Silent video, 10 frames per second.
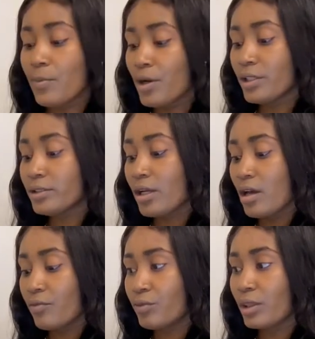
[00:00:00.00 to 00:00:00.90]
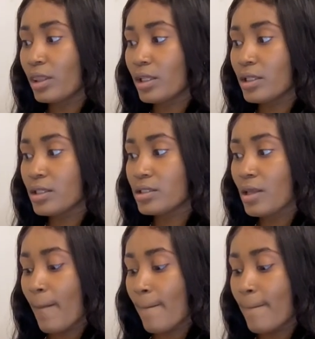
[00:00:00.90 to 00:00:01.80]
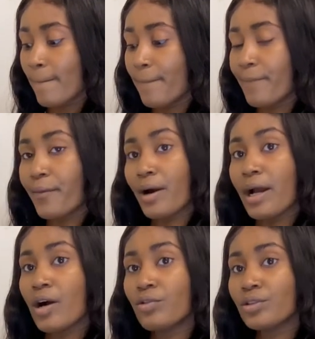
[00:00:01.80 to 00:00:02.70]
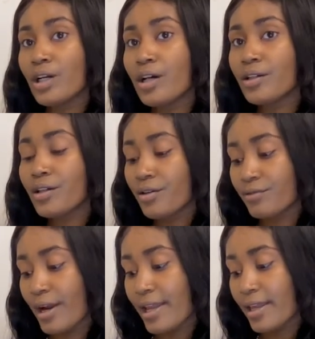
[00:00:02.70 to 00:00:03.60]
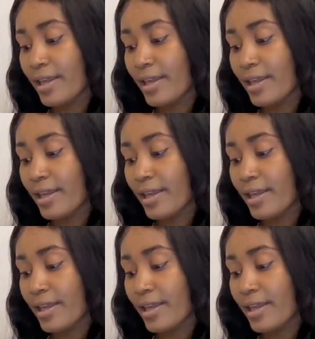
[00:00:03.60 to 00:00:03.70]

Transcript: I'm gonna start off with this brown color right